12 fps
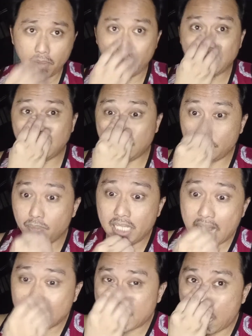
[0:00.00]
But
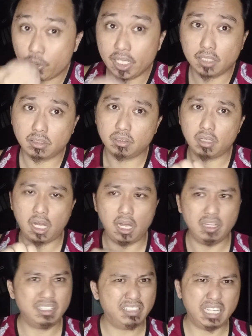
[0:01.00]
that's how it is.
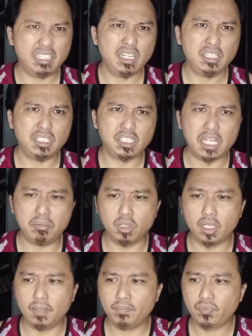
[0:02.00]
They didn't
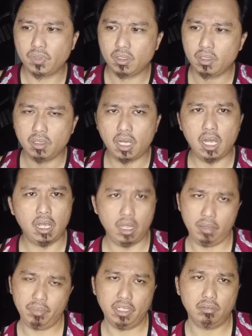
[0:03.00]
disable it.
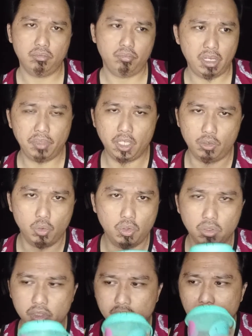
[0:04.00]
I mean, maybe
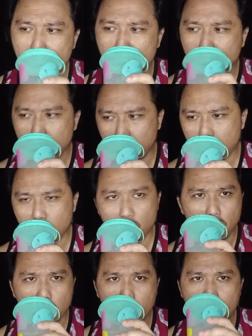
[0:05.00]
Google disabled the
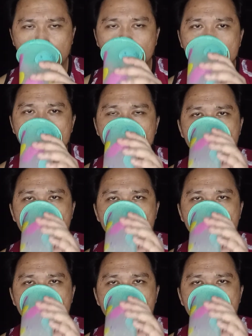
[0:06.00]
Google account.